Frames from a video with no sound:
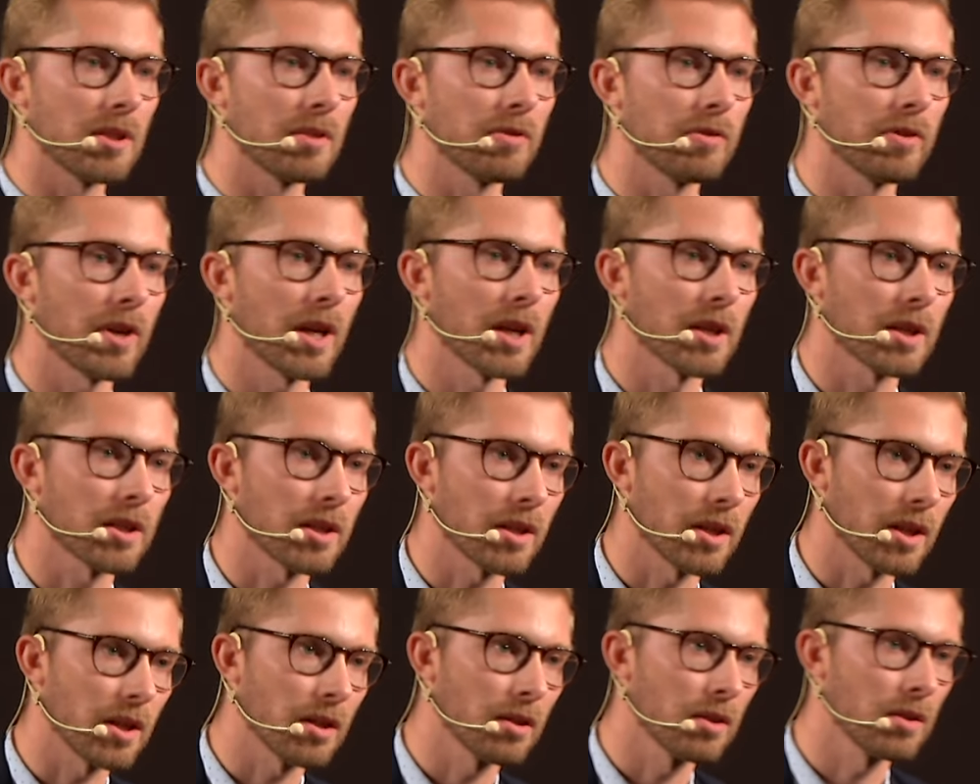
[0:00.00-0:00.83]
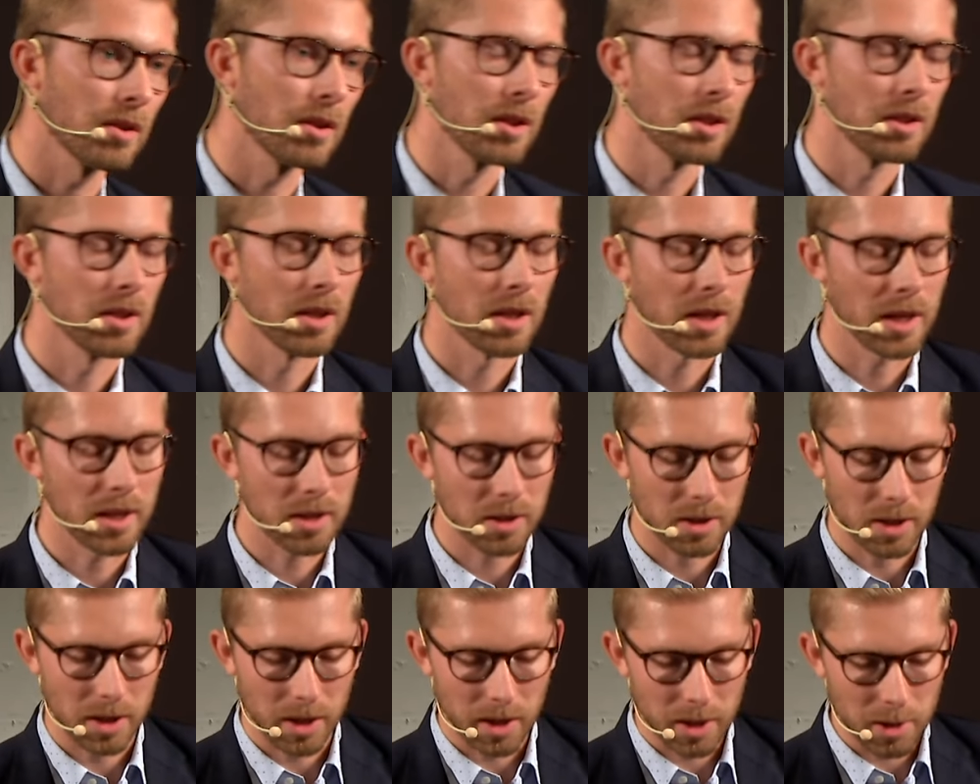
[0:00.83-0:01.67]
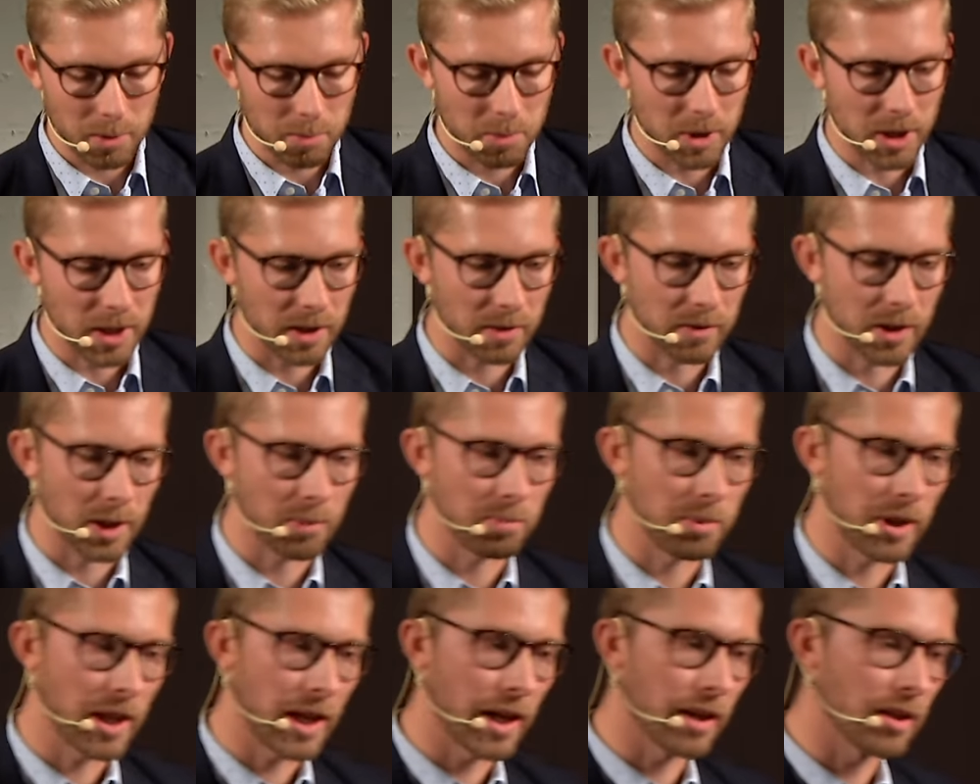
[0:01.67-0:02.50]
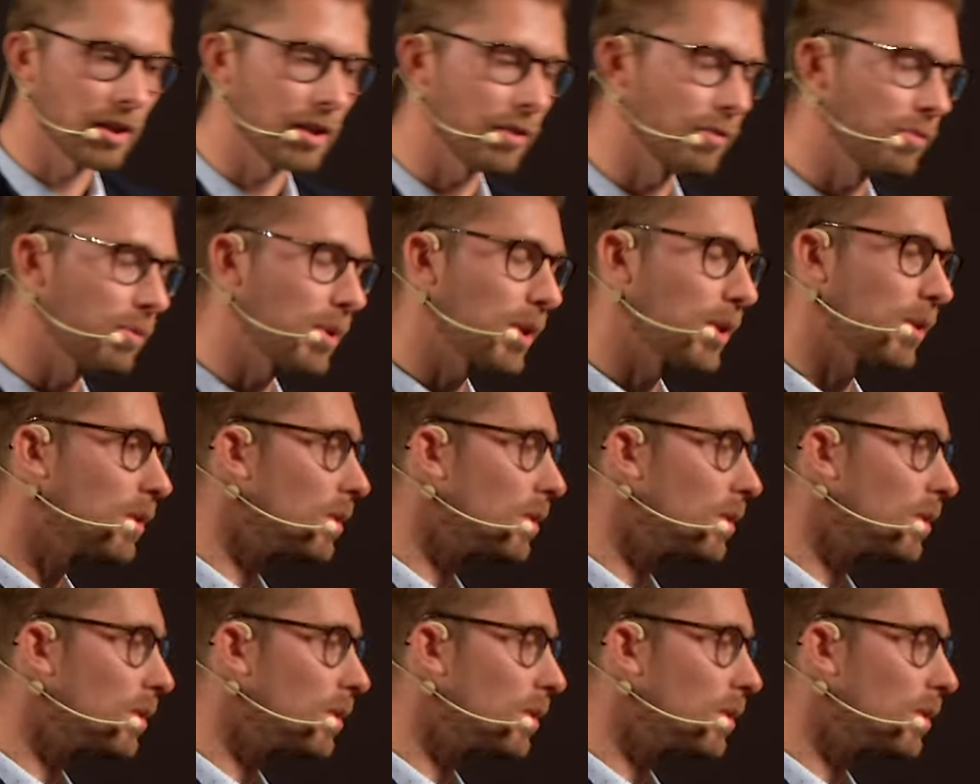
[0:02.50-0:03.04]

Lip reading: the factory. I believe that if we